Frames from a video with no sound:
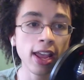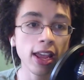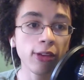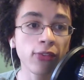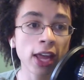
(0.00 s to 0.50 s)

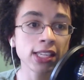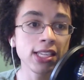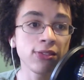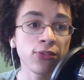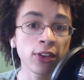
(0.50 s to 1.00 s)
In fact, he's
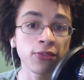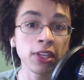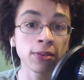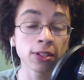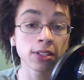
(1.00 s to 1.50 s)

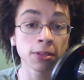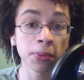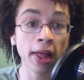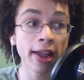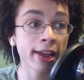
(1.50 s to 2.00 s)
50
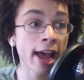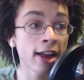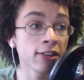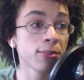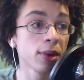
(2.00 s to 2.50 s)
supply ahead
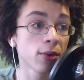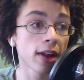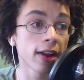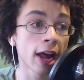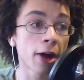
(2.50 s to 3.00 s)
of me
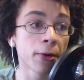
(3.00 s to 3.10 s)
right now.